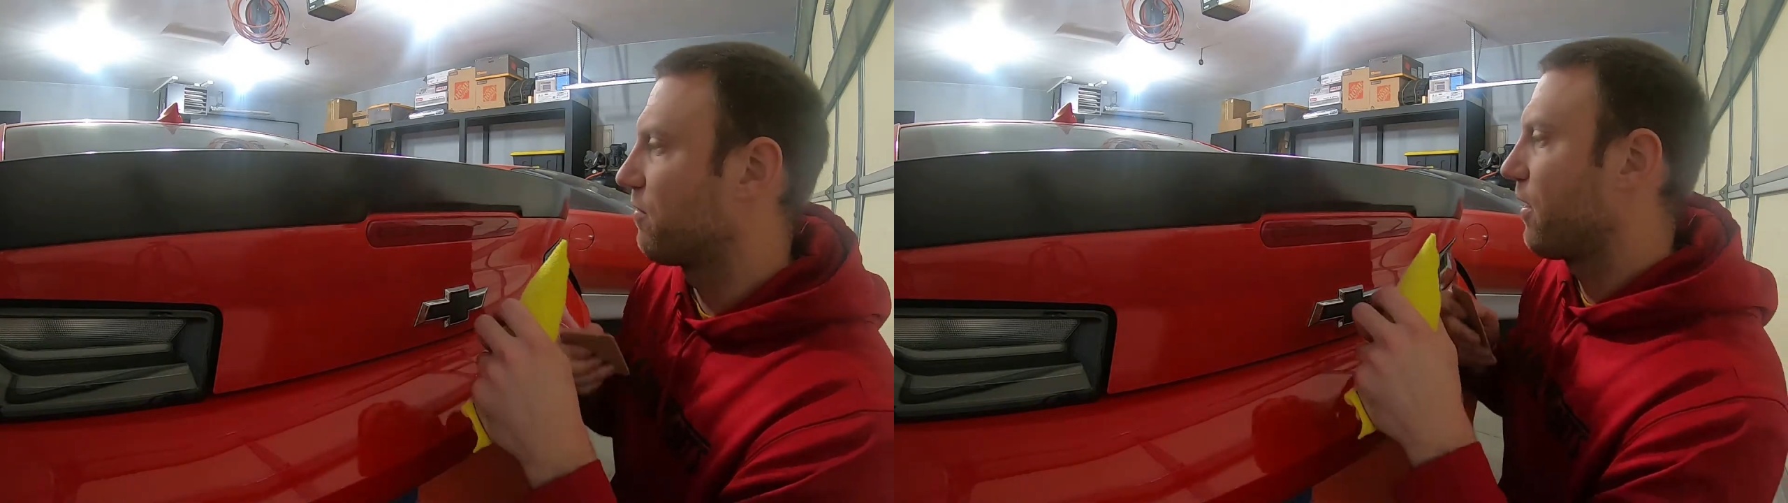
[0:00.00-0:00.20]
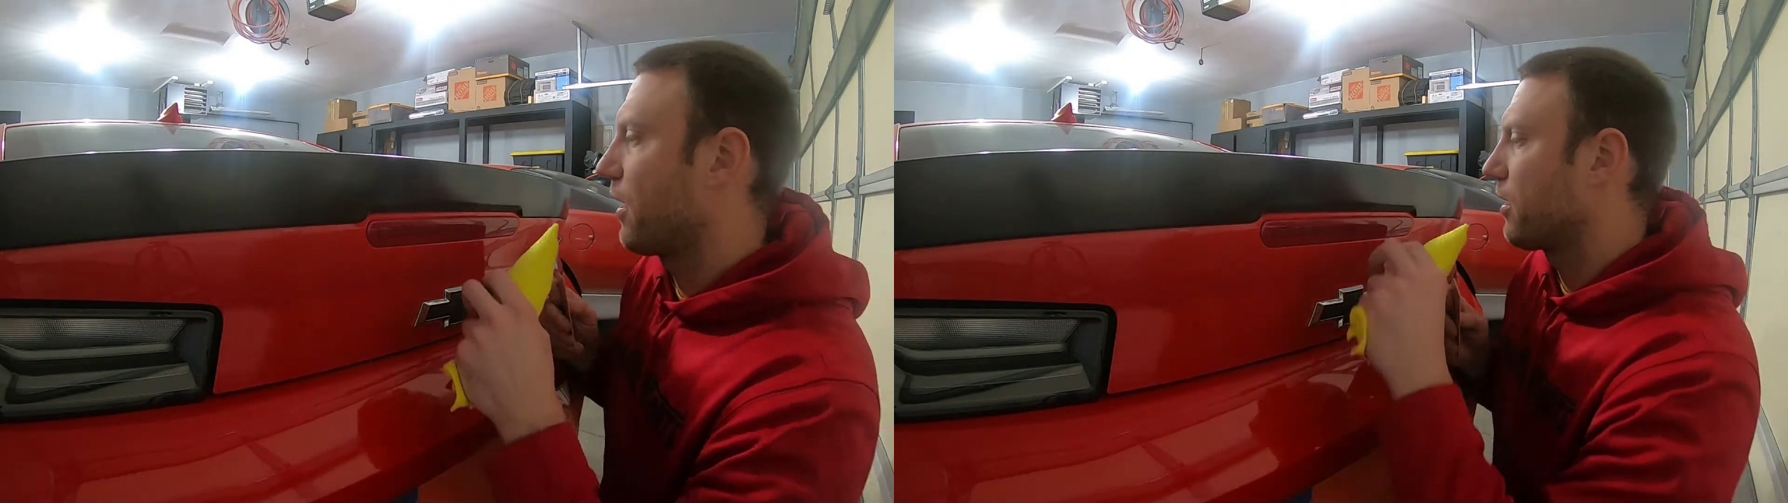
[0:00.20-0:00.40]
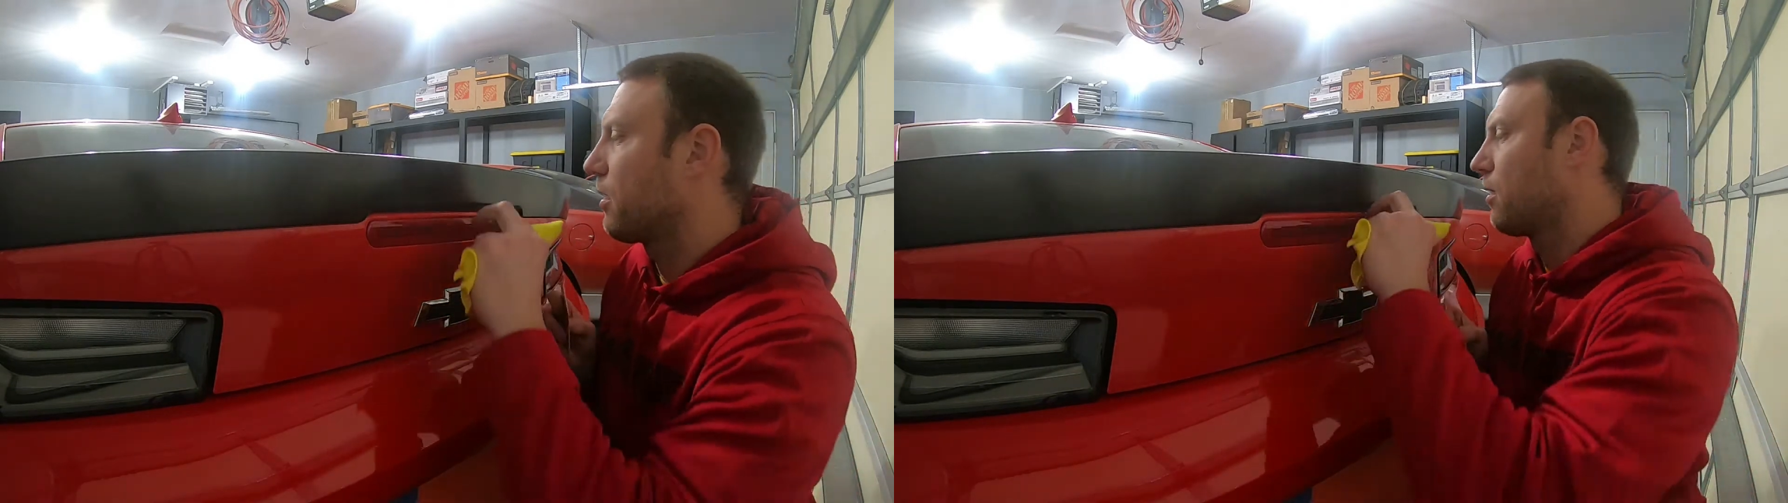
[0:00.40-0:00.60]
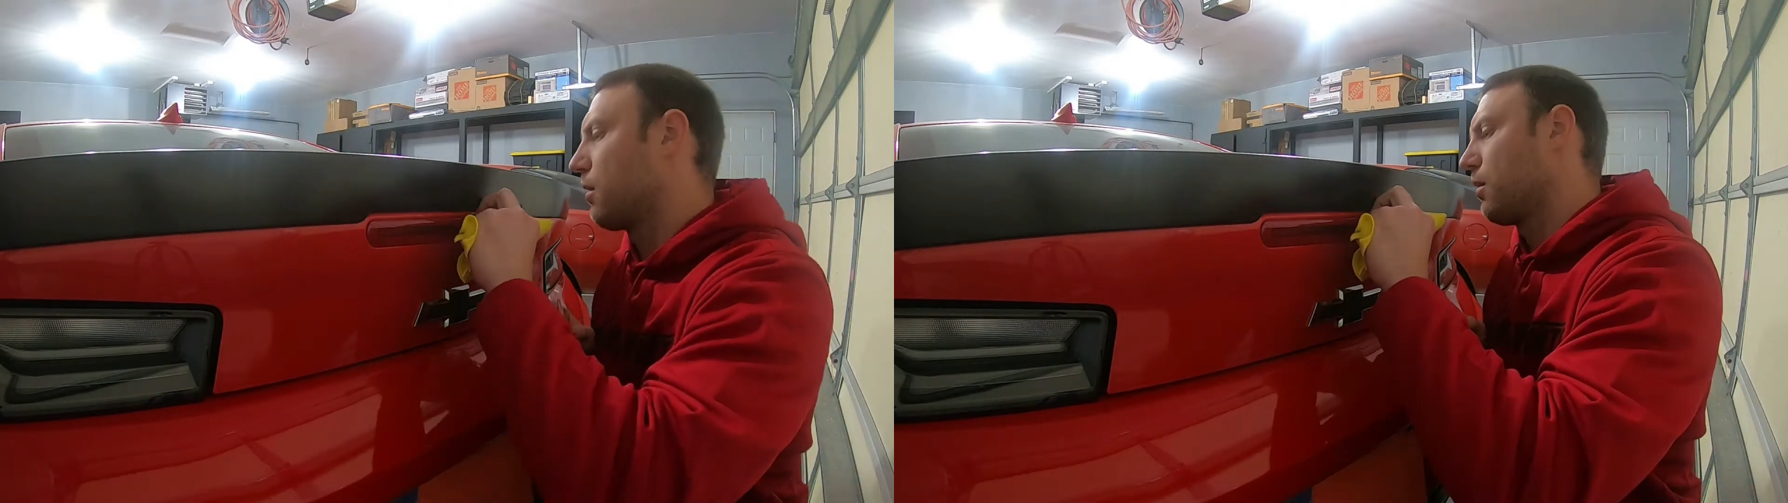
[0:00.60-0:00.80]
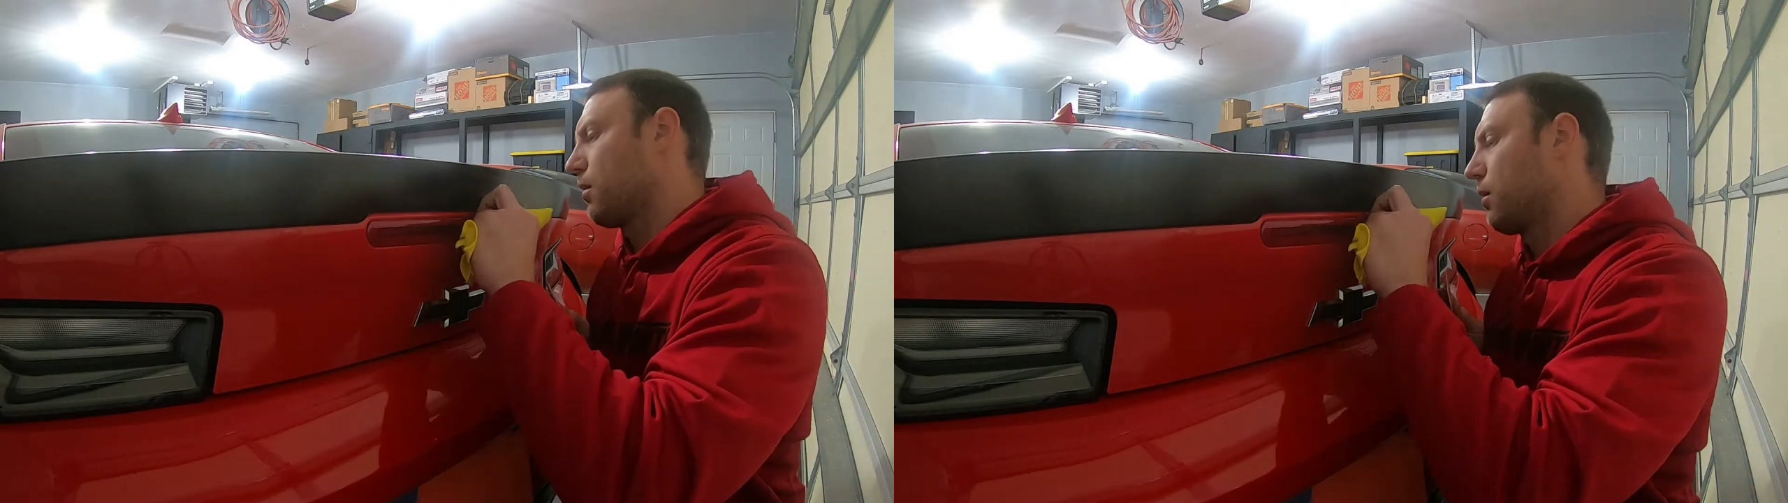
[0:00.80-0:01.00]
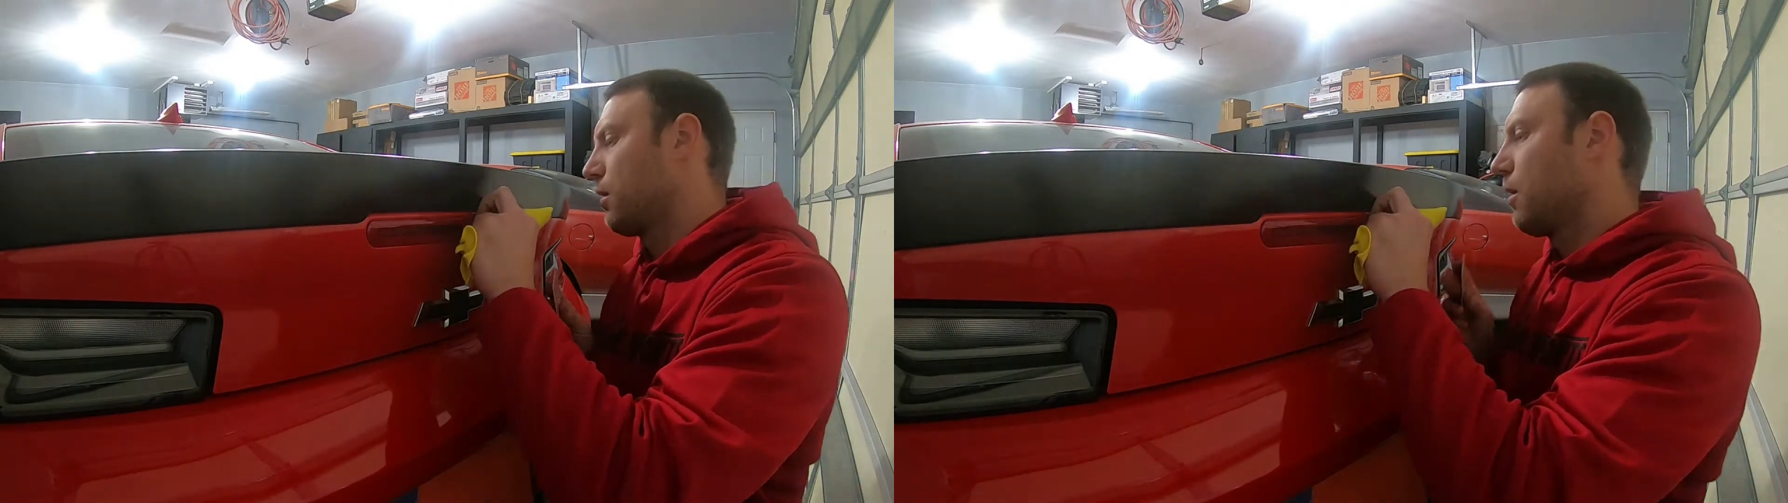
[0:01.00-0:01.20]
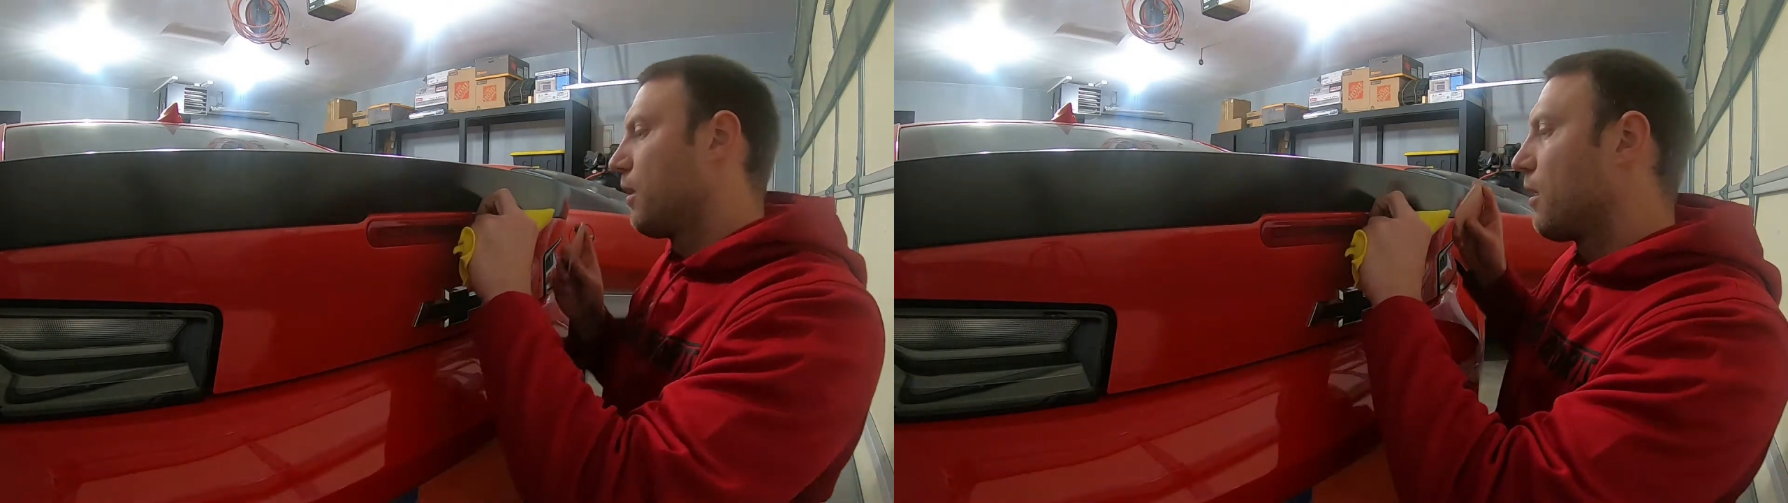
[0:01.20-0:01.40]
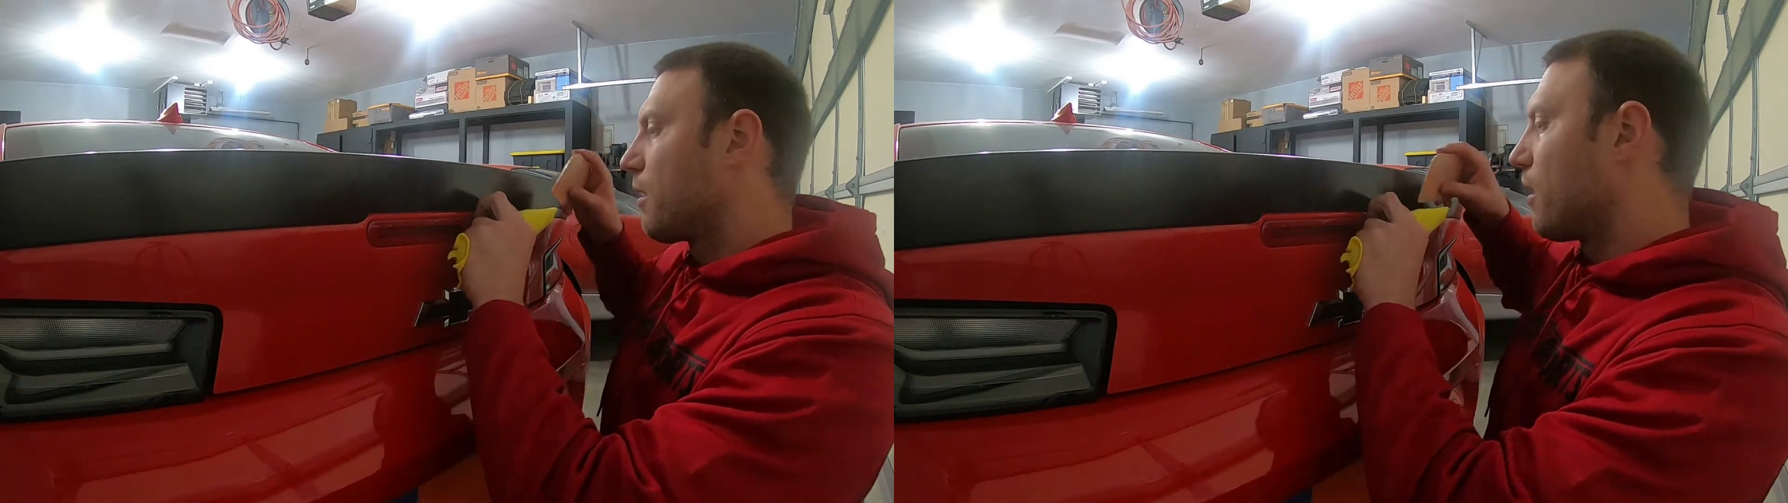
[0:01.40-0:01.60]
that,
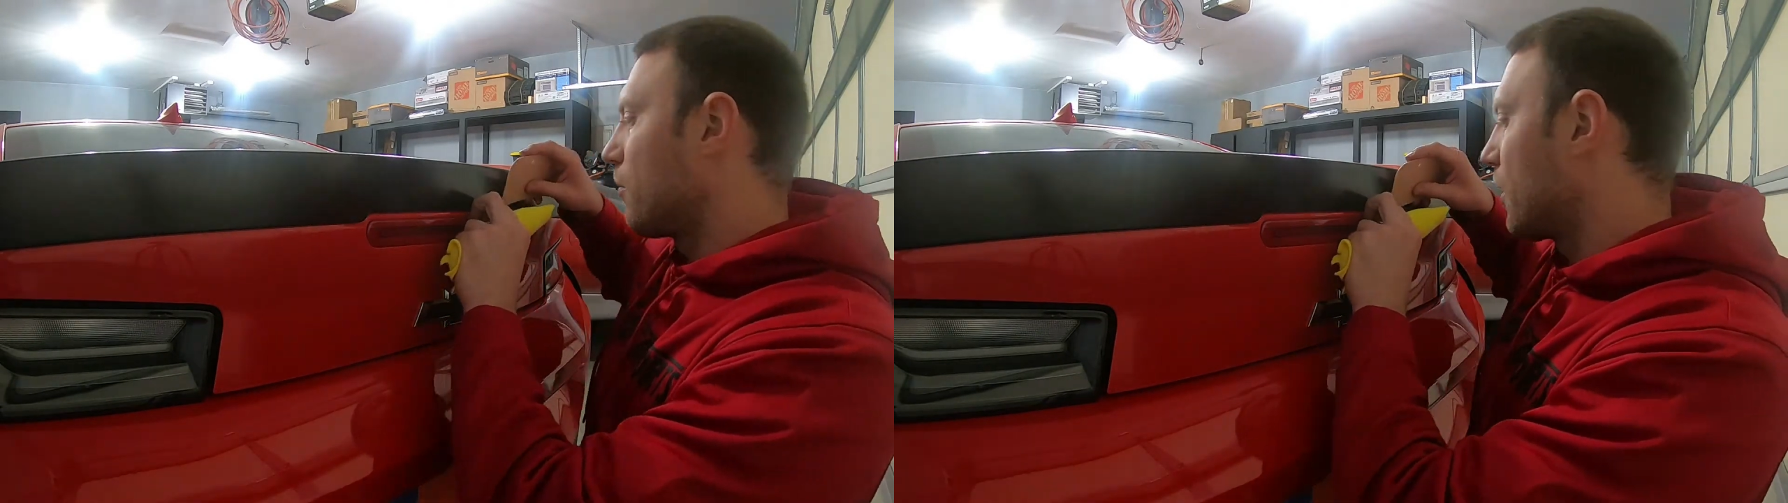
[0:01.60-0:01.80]
that